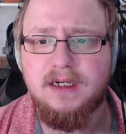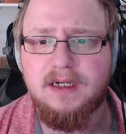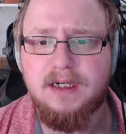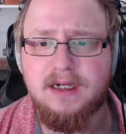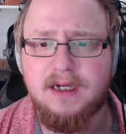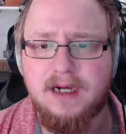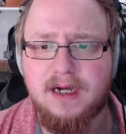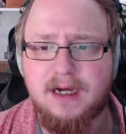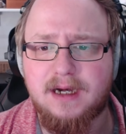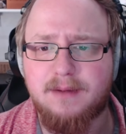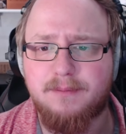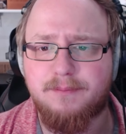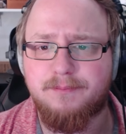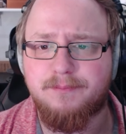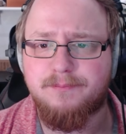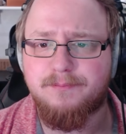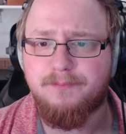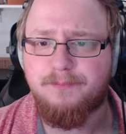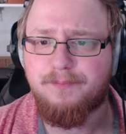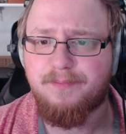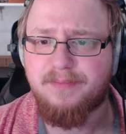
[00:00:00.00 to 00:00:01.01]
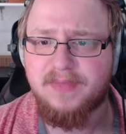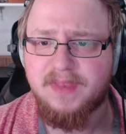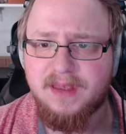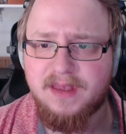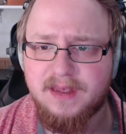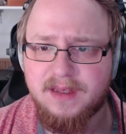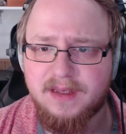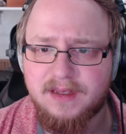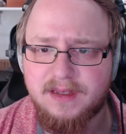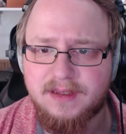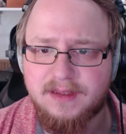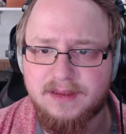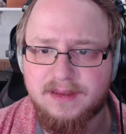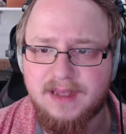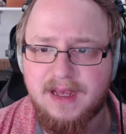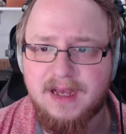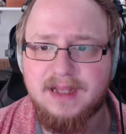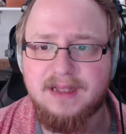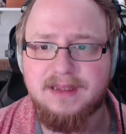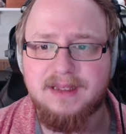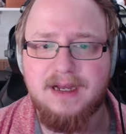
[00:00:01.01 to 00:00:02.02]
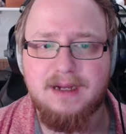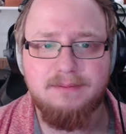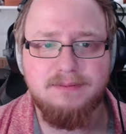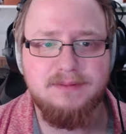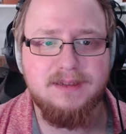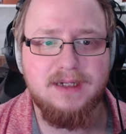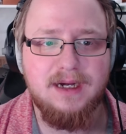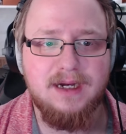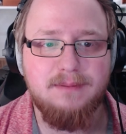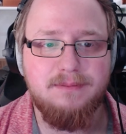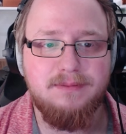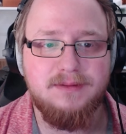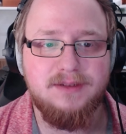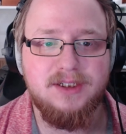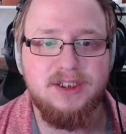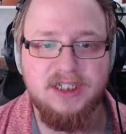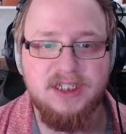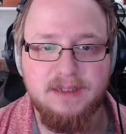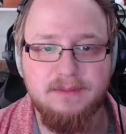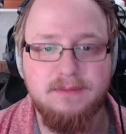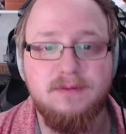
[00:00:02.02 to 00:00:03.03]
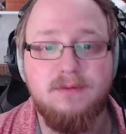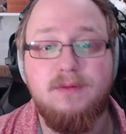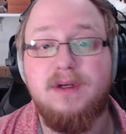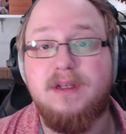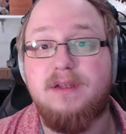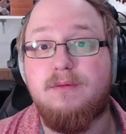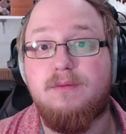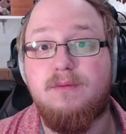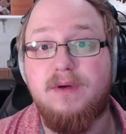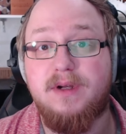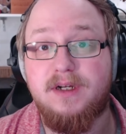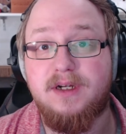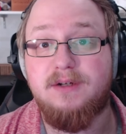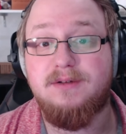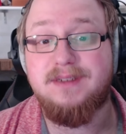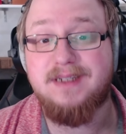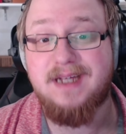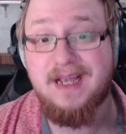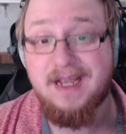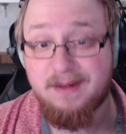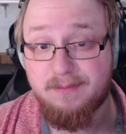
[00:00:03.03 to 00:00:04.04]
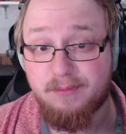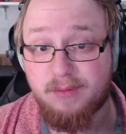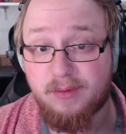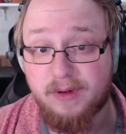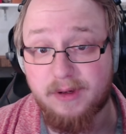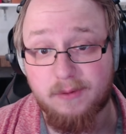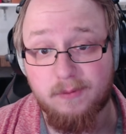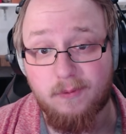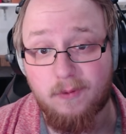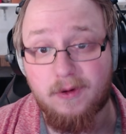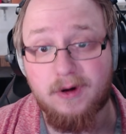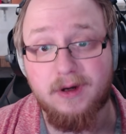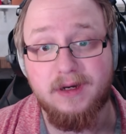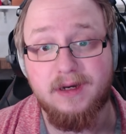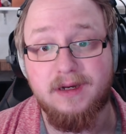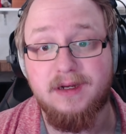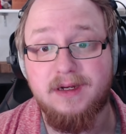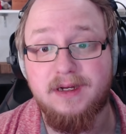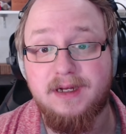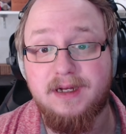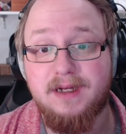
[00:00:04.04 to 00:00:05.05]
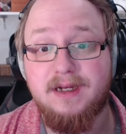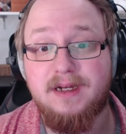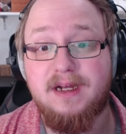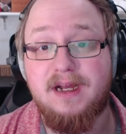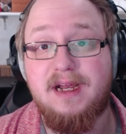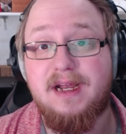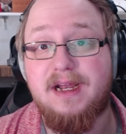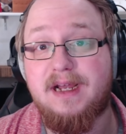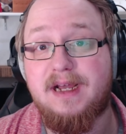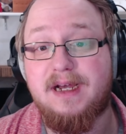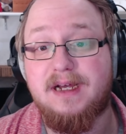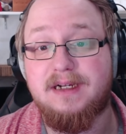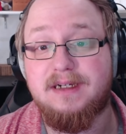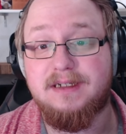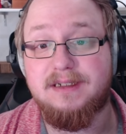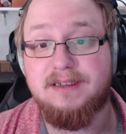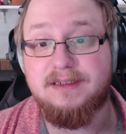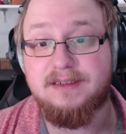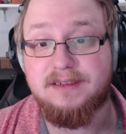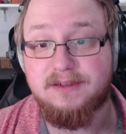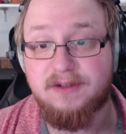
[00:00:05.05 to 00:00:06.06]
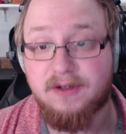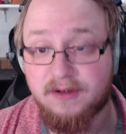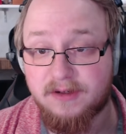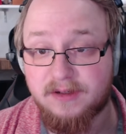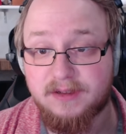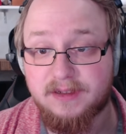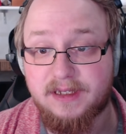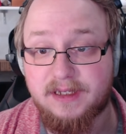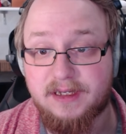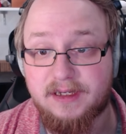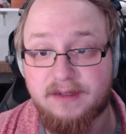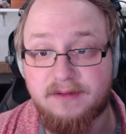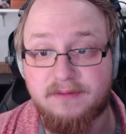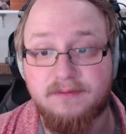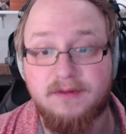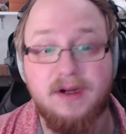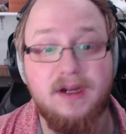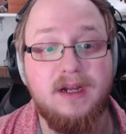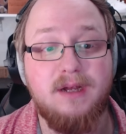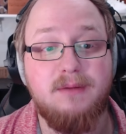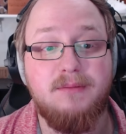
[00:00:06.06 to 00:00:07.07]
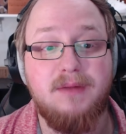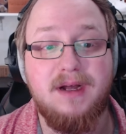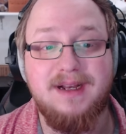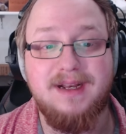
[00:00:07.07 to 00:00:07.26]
That laptop shipped with Windows 8.1. and is currently running my